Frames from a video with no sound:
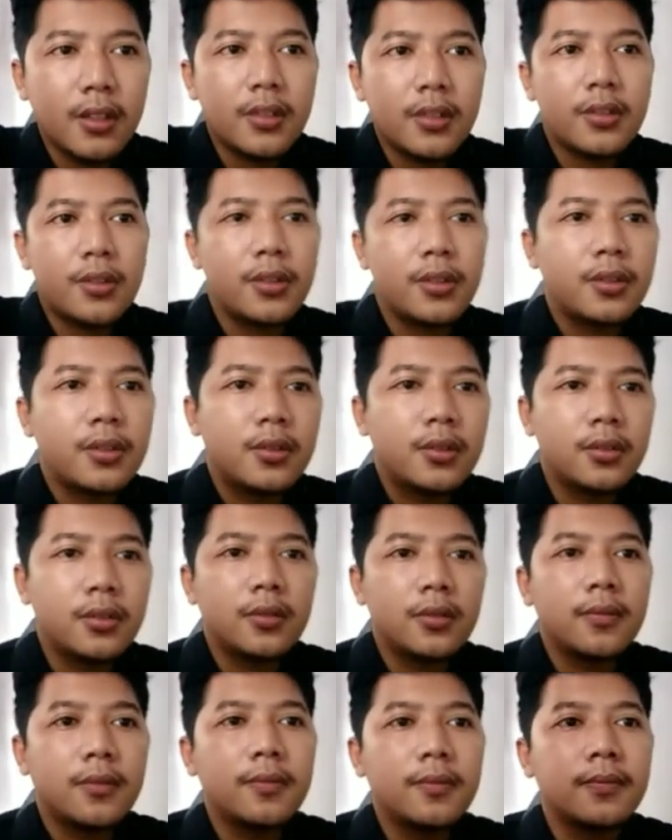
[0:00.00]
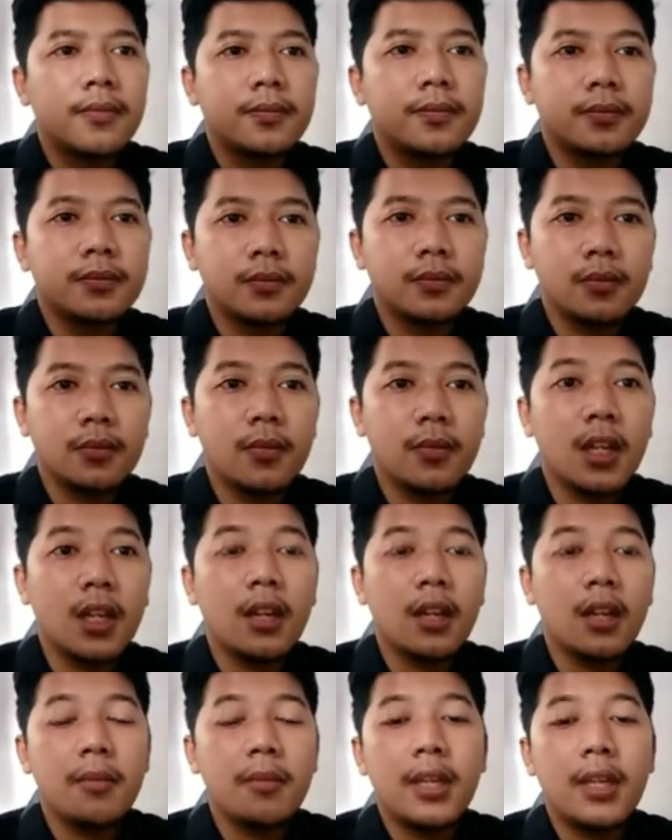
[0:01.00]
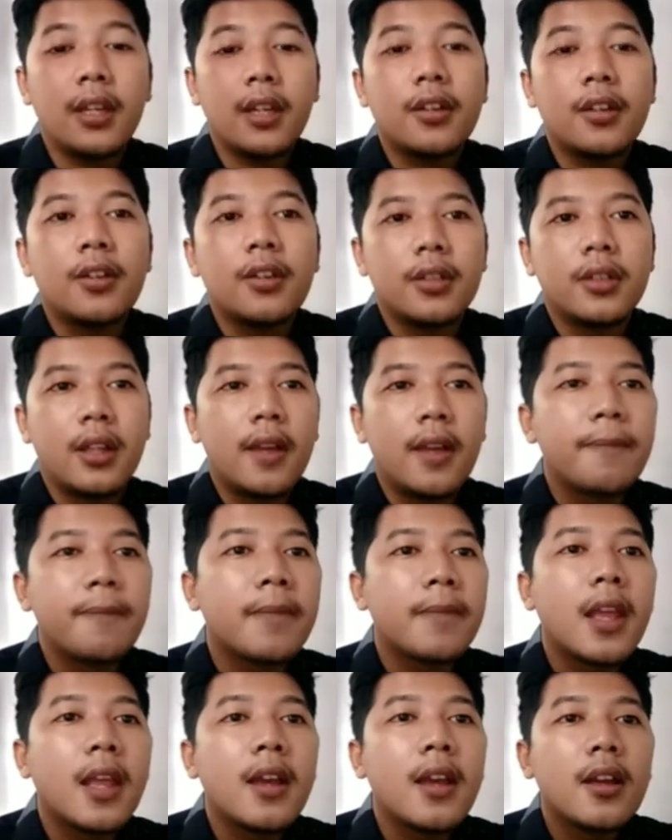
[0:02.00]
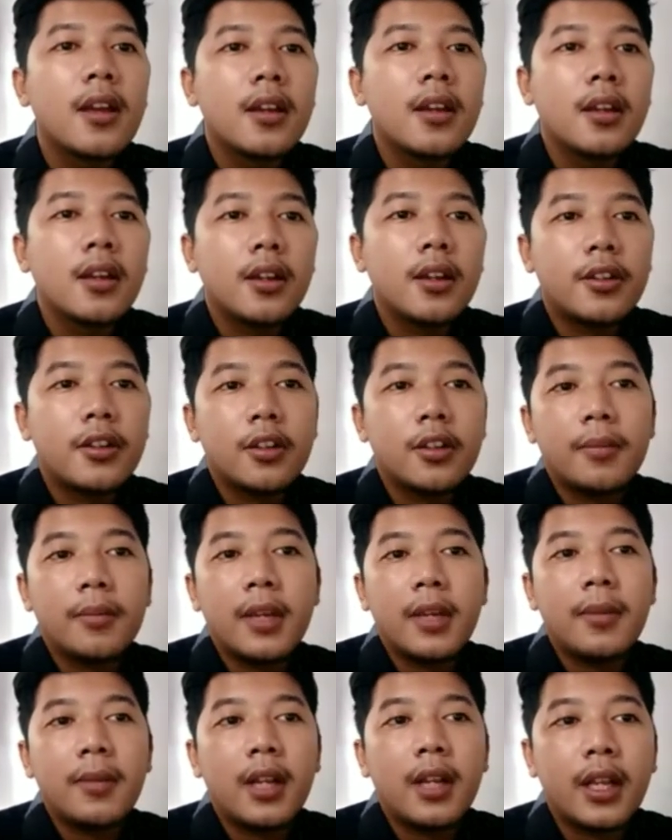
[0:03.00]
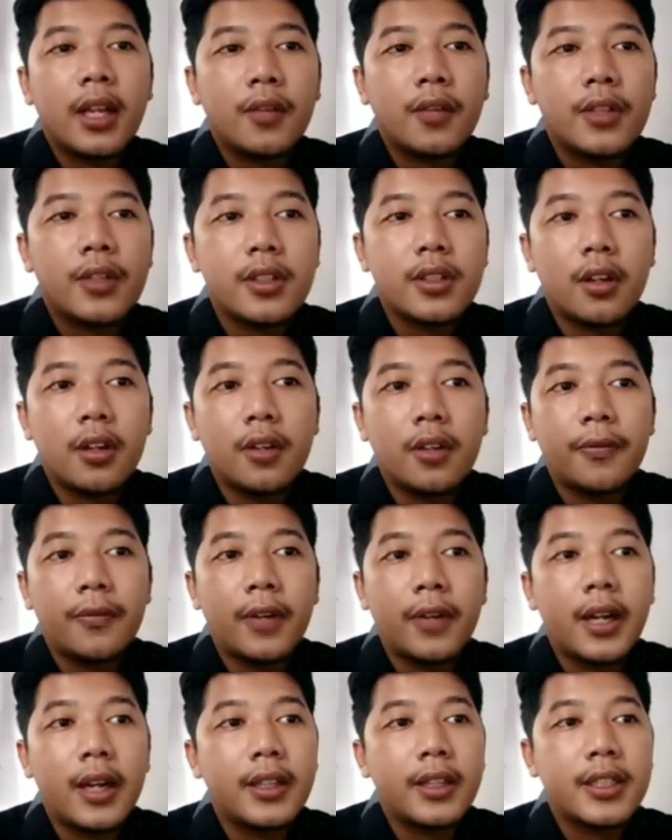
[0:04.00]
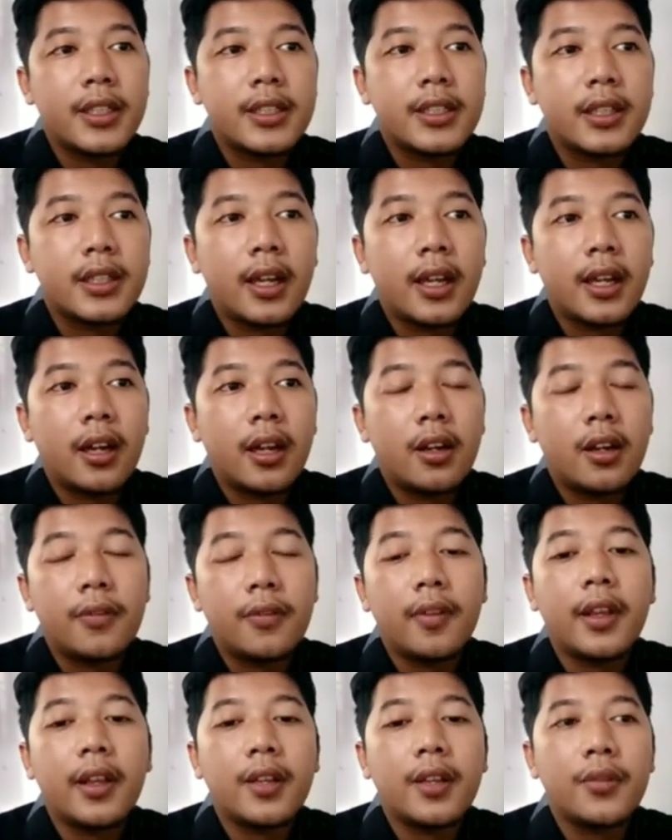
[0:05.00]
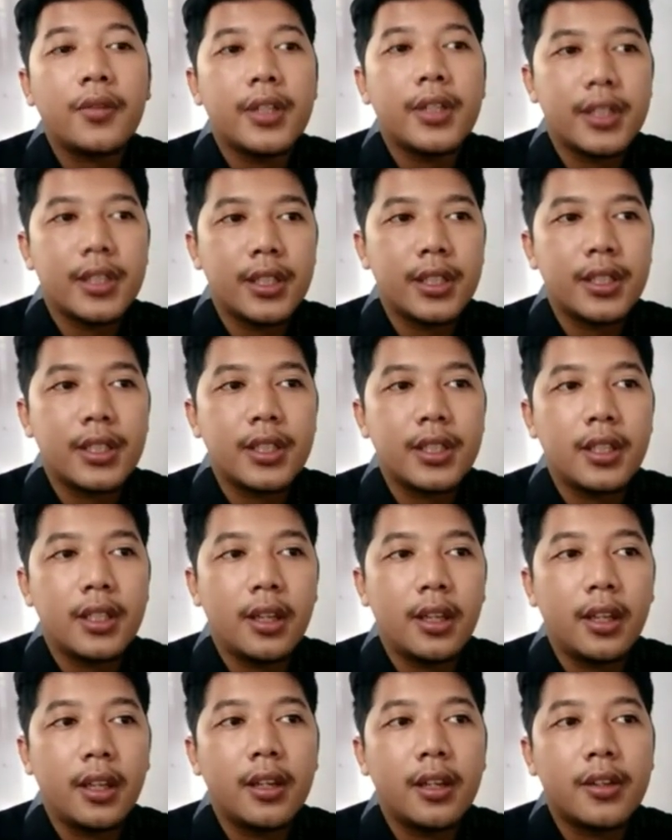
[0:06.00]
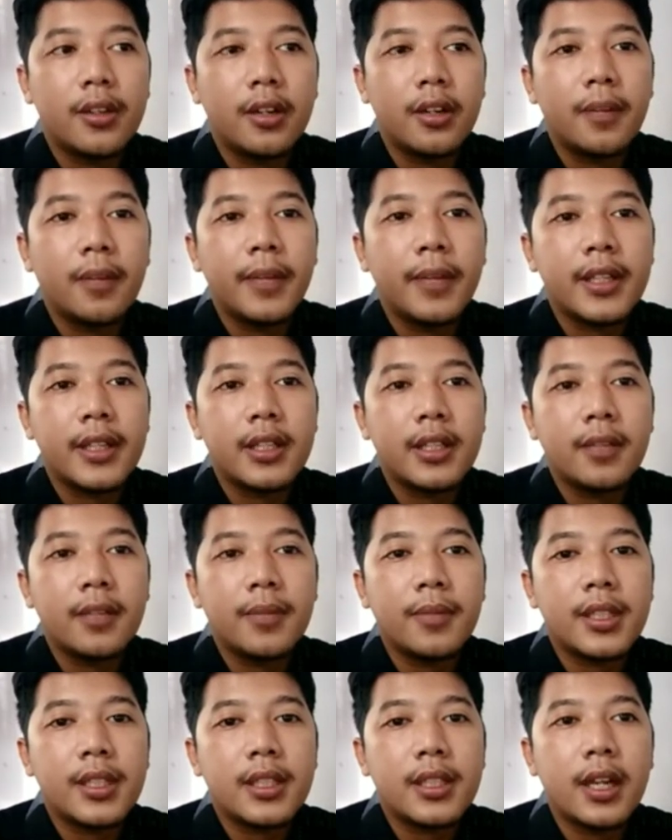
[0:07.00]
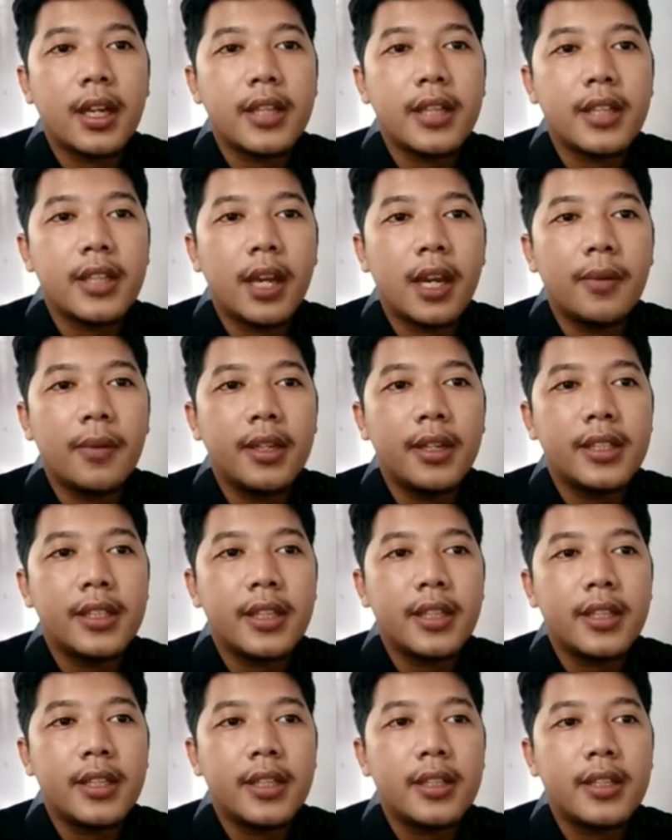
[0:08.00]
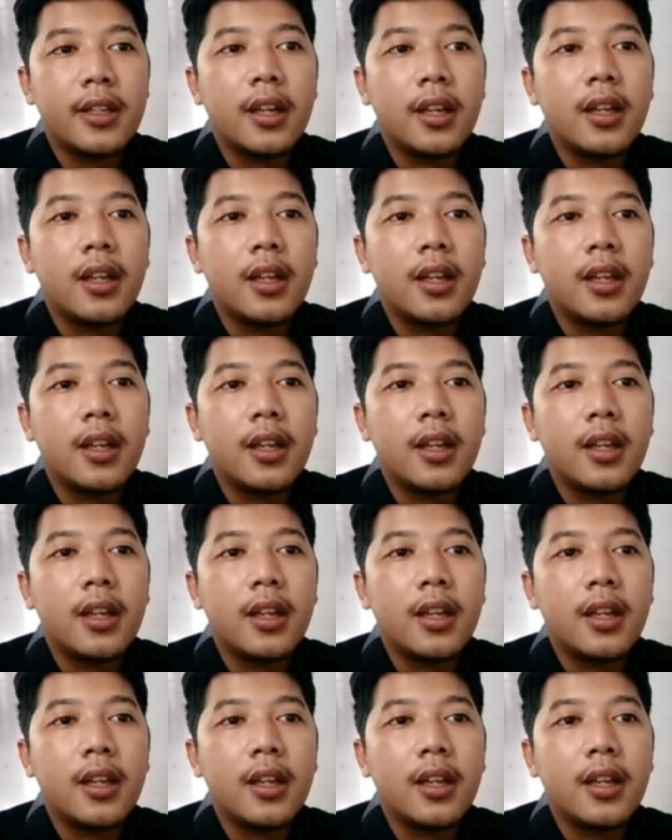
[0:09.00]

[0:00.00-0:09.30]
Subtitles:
to be equal. A code may be language or a variety style of language, and the term mixing emphasizes hybridization,